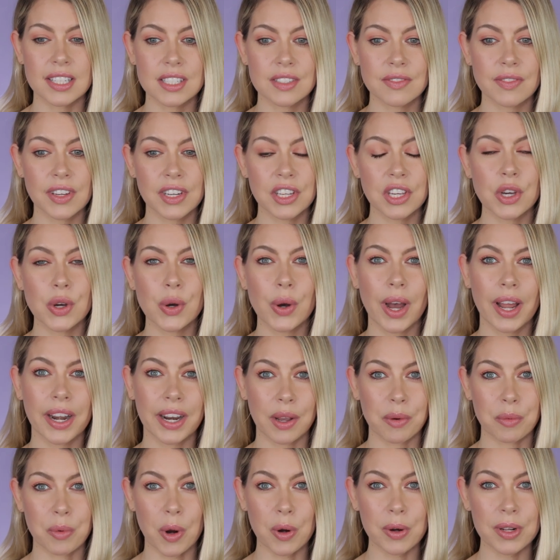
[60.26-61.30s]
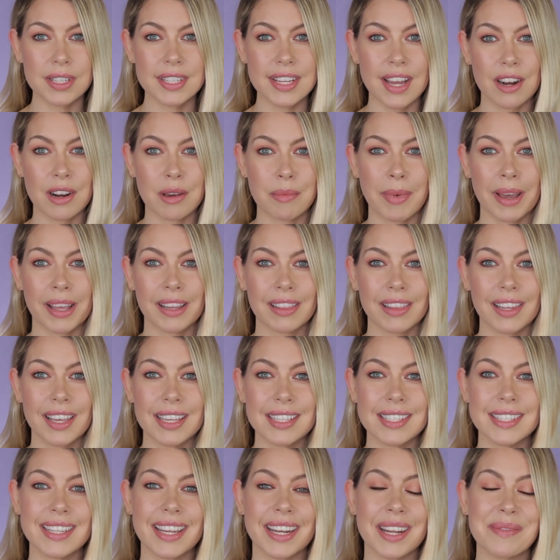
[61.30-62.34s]
this video, and I wrote it down on my
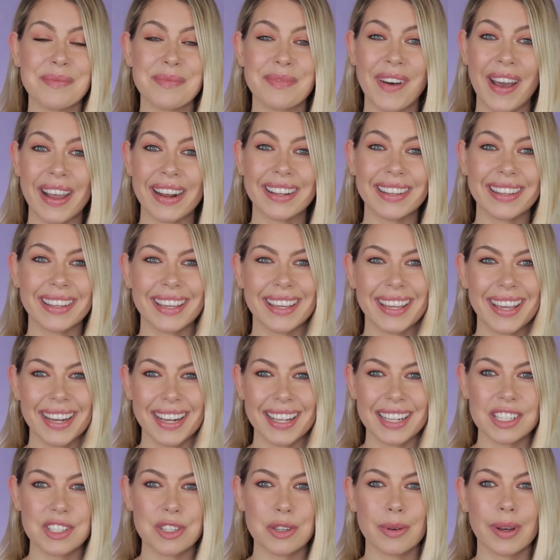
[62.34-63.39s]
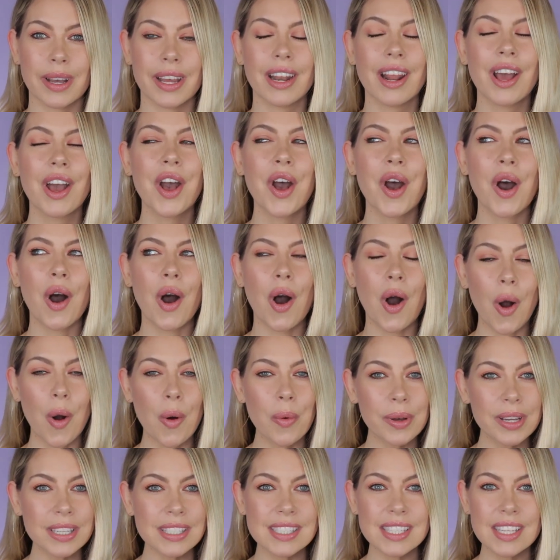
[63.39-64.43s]
list, and I'm finally getting to it.
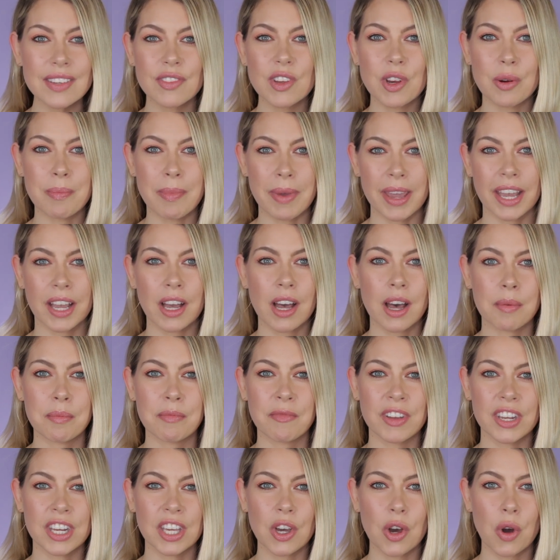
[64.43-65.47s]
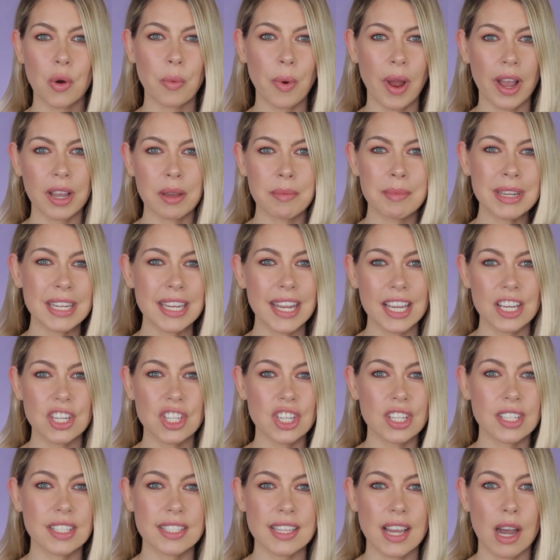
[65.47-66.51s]
Always leave your makeup video
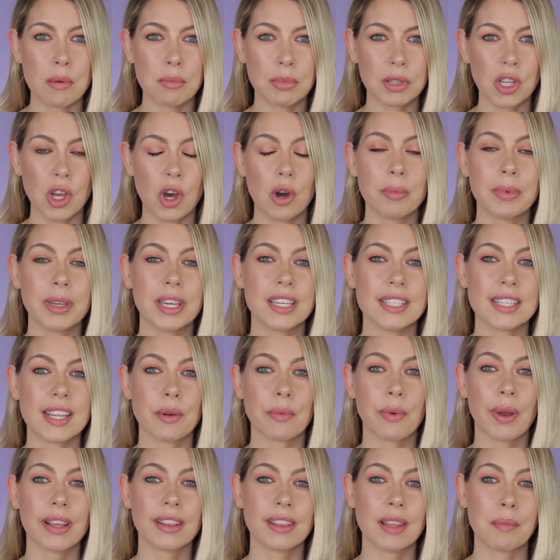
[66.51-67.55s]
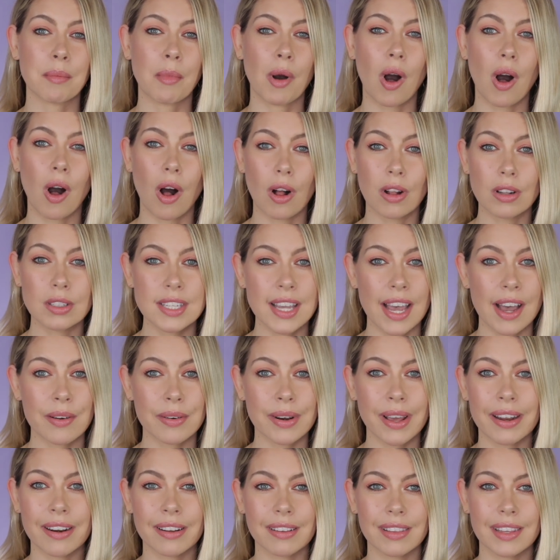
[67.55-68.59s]
recommendations down below because I write them all down
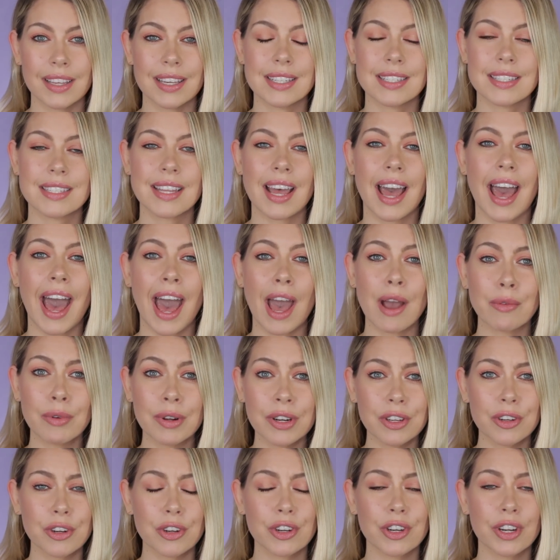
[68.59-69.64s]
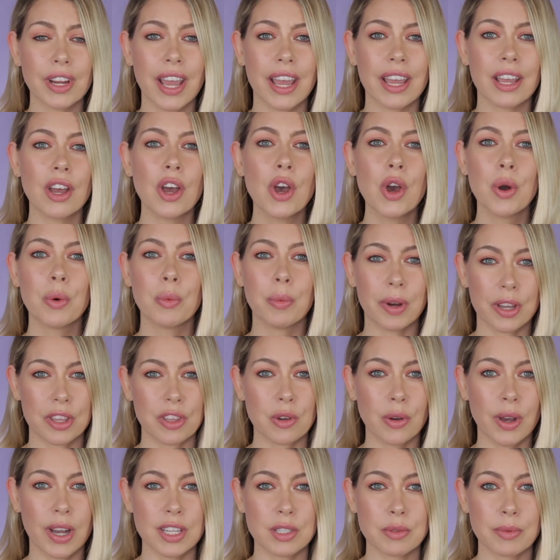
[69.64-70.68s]
on a list. I want to create what
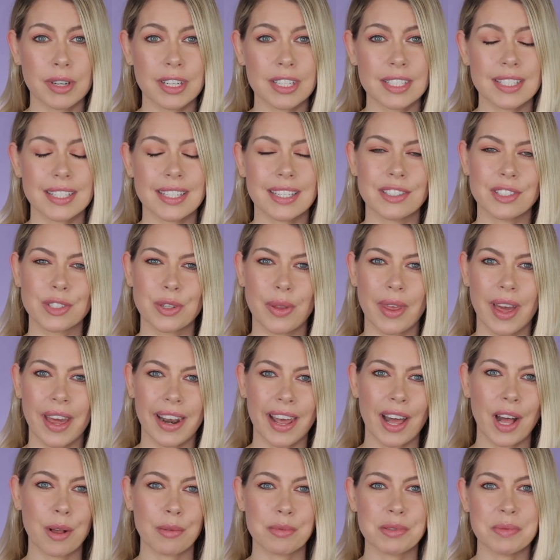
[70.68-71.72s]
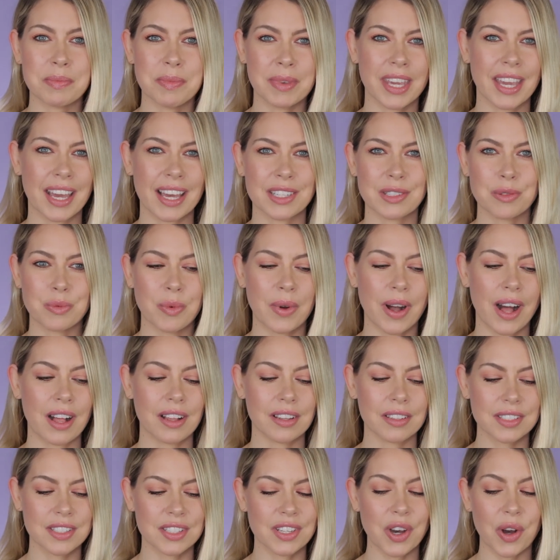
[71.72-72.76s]
you guys want to see, so that helps me as
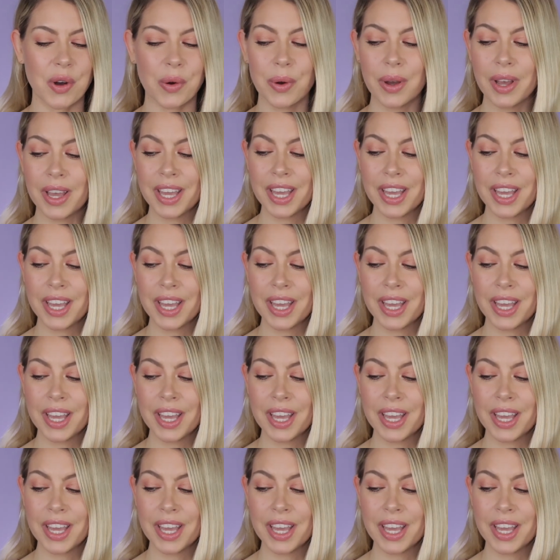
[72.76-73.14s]
well. So